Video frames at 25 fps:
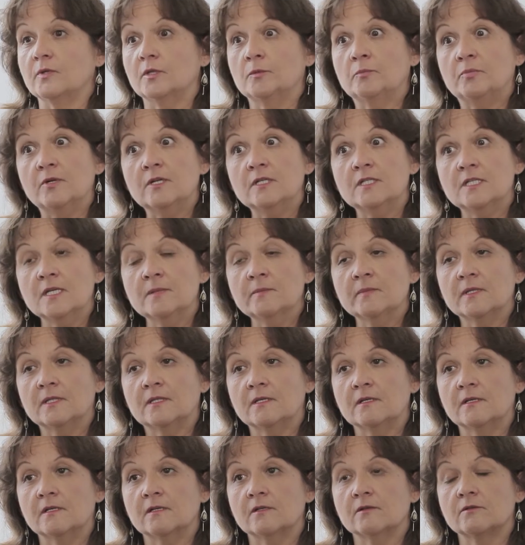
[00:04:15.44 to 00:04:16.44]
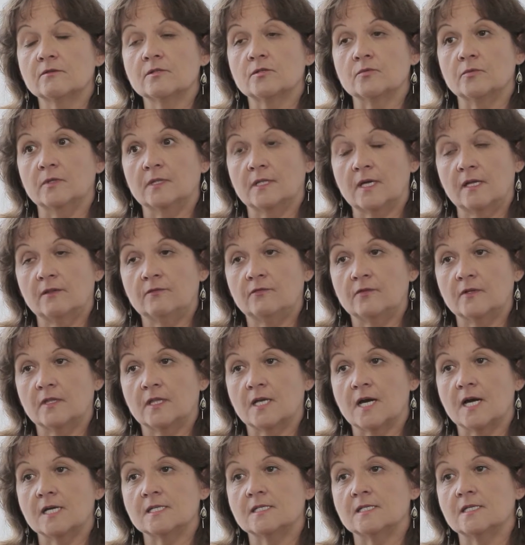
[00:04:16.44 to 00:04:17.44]
with printing materials, with
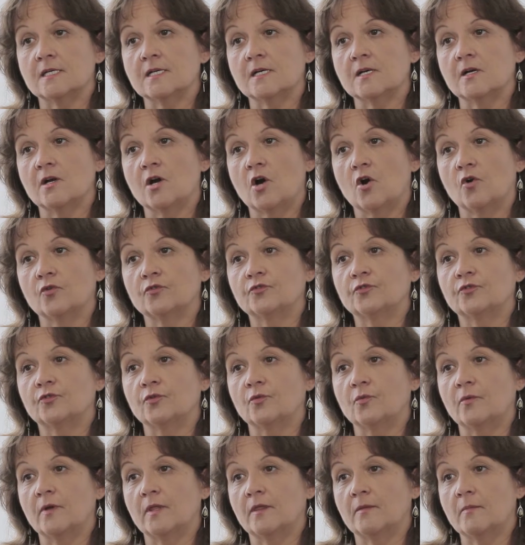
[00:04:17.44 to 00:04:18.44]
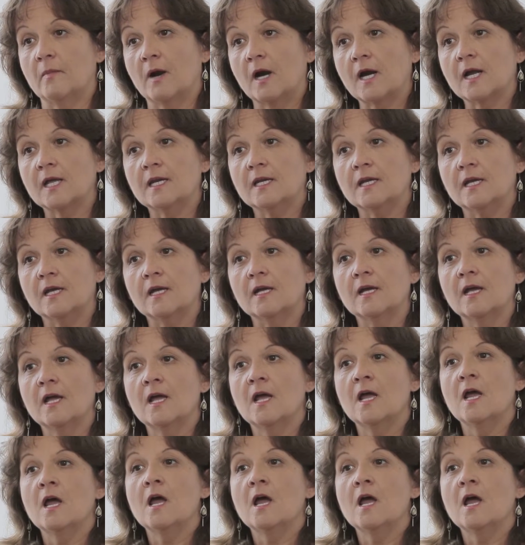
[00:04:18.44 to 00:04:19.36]
advertising, also with marketing,